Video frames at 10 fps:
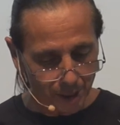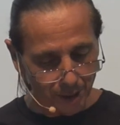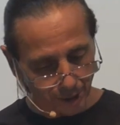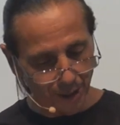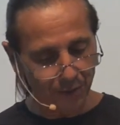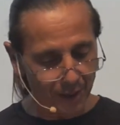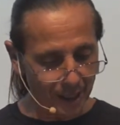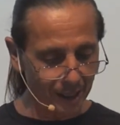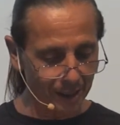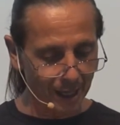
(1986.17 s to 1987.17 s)
the living
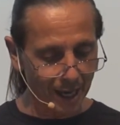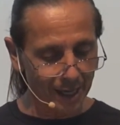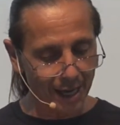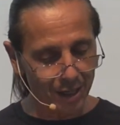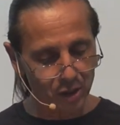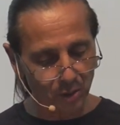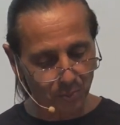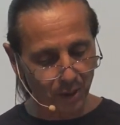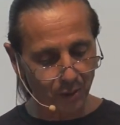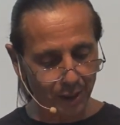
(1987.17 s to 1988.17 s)
and the dead at his
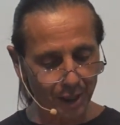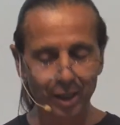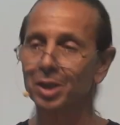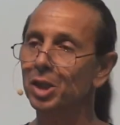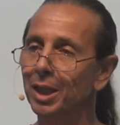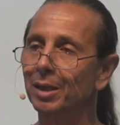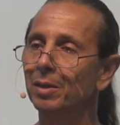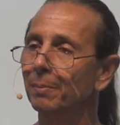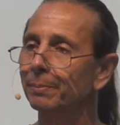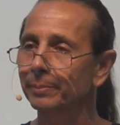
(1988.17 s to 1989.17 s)
appearing in his
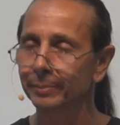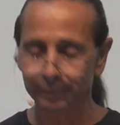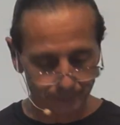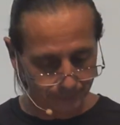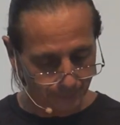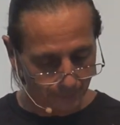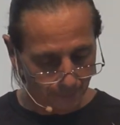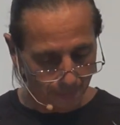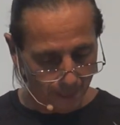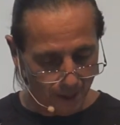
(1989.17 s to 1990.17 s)
kingdom.
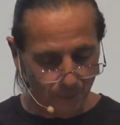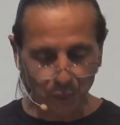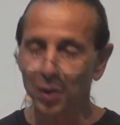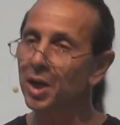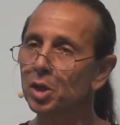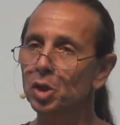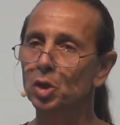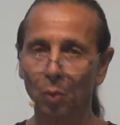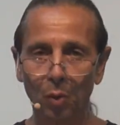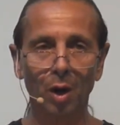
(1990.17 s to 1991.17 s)

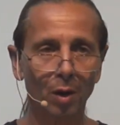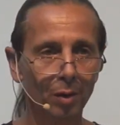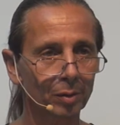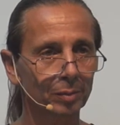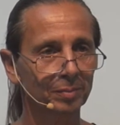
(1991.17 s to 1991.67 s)
Preach the word.